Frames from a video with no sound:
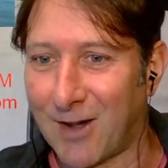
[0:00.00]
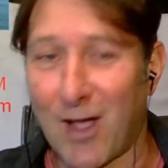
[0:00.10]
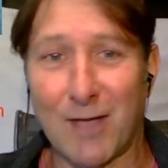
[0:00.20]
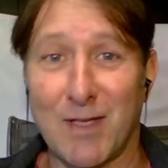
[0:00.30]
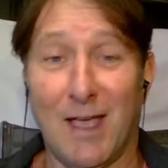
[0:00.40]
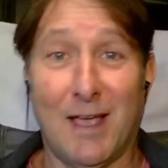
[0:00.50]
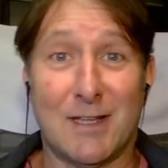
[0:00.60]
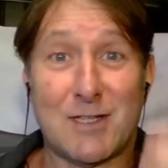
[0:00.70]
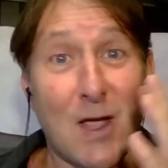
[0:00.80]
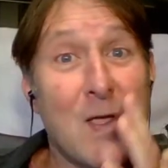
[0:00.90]
I have,
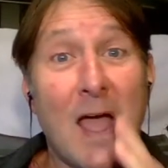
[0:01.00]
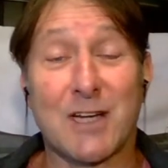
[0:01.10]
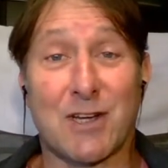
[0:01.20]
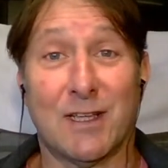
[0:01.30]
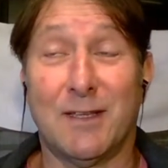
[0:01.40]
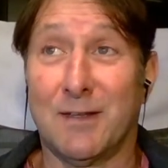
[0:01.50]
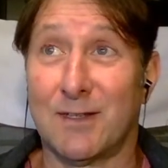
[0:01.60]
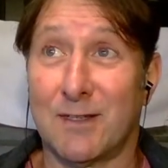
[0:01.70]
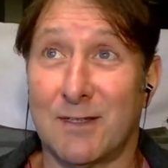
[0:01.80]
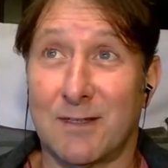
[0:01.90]
so actually
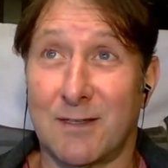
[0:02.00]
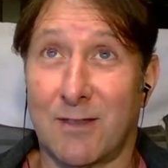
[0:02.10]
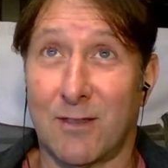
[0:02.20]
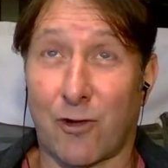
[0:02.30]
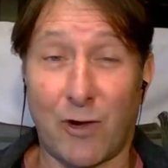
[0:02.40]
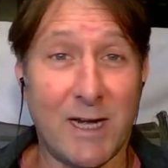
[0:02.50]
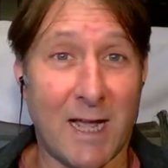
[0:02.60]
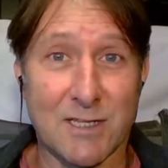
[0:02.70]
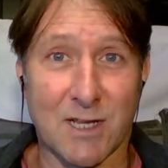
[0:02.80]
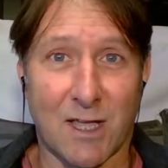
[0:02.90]
3
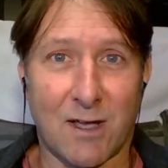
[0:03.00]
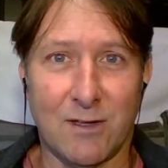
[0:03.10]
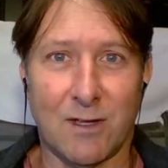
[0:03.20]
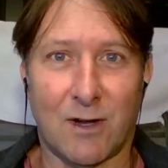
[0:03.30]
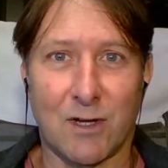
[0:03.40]
days ago,